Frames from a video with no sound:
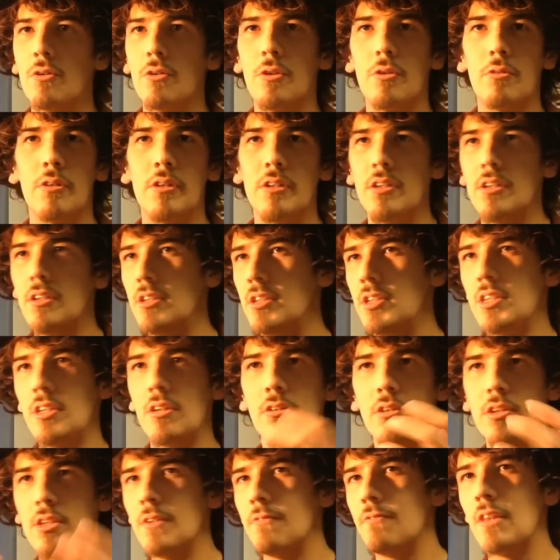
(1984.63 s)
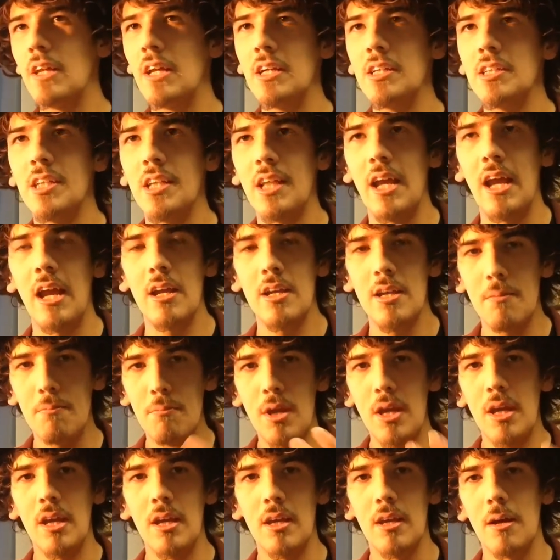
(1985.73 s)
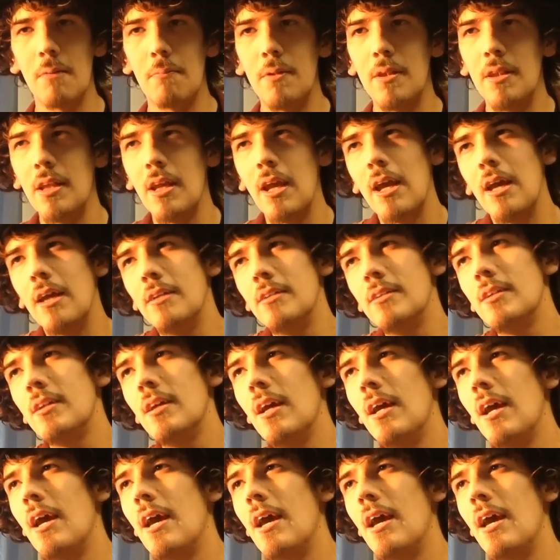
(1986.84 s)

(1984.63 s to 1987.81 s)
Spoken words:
through a series of things and they end up making up in the end,